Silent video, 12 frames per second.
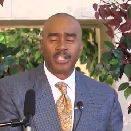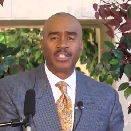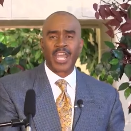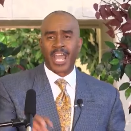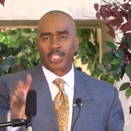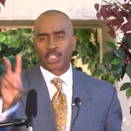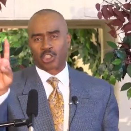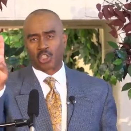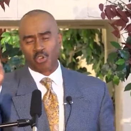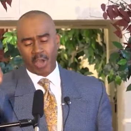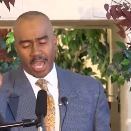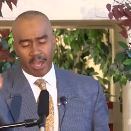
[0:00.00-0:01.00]
There are
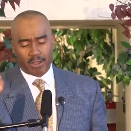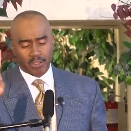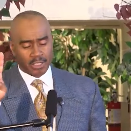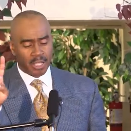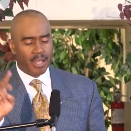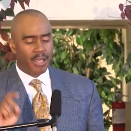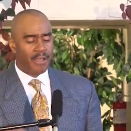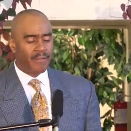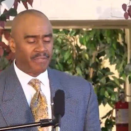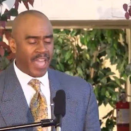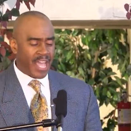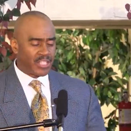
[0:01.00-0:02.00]
two hells.
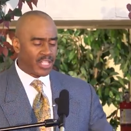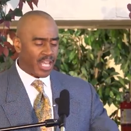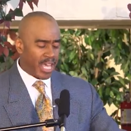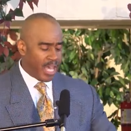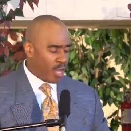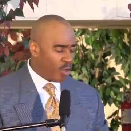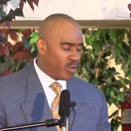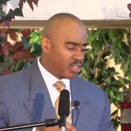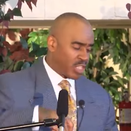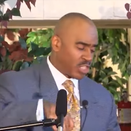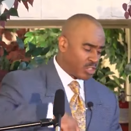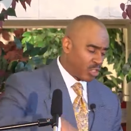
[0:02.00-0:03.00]
There's the hell,
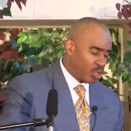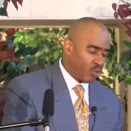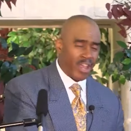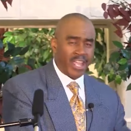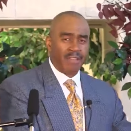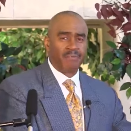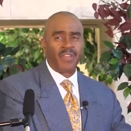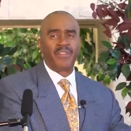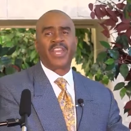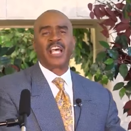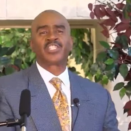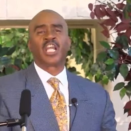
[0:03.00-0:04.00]
which is the grave. Then
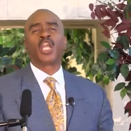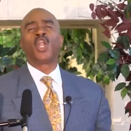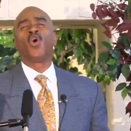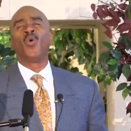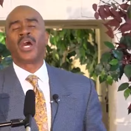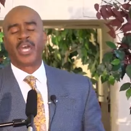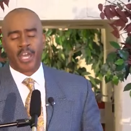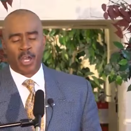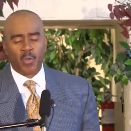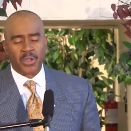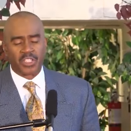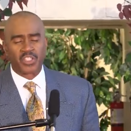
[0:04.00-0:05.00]
there's a lower
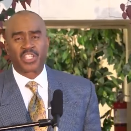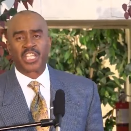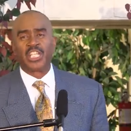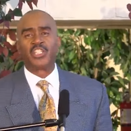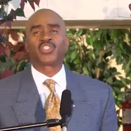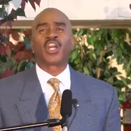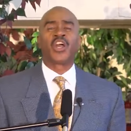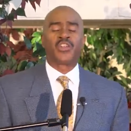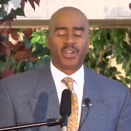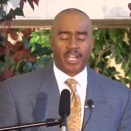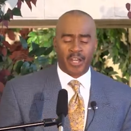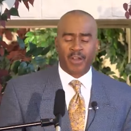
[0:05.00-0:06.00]
hell, which is the
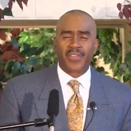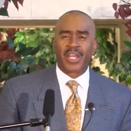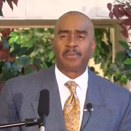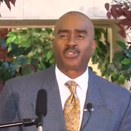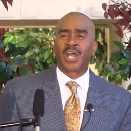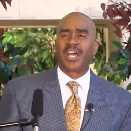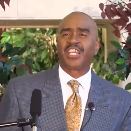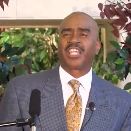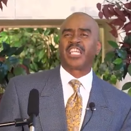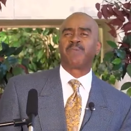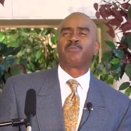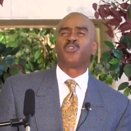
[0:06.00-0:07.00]
eternal hell that I'm trying to
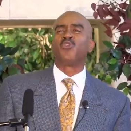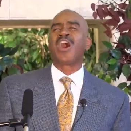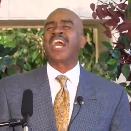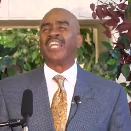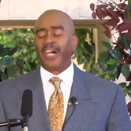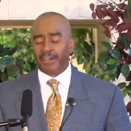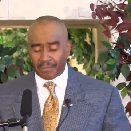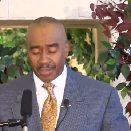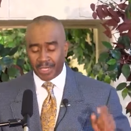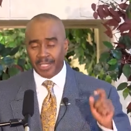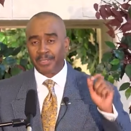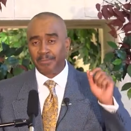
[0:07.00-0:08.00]
keep you out of.
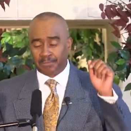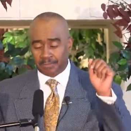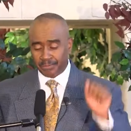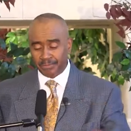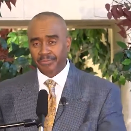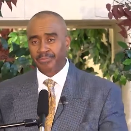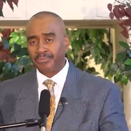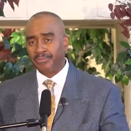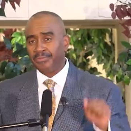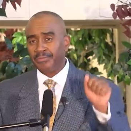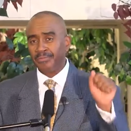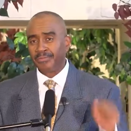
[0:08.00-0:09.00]
Yeah.
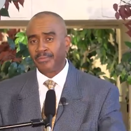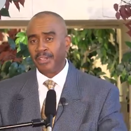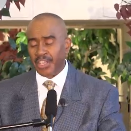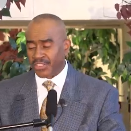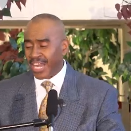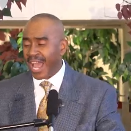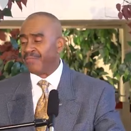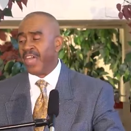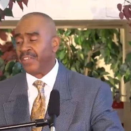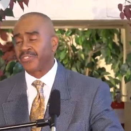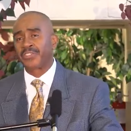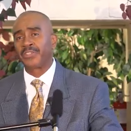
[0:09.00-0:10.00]
Listen at
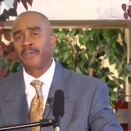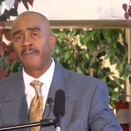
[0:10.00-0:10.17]
this.